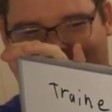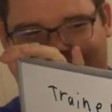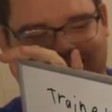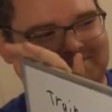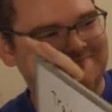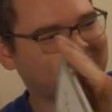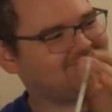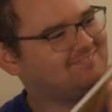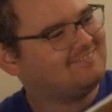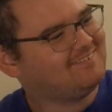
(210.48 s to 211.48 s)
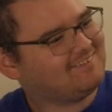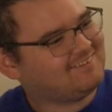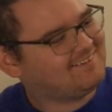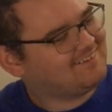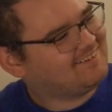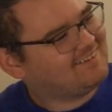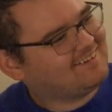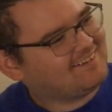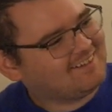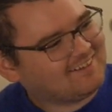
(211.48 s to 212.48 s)

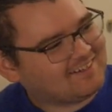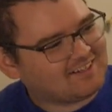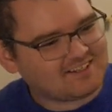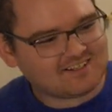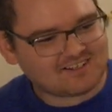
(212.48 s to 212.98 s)
No words are spoken by the person on screen.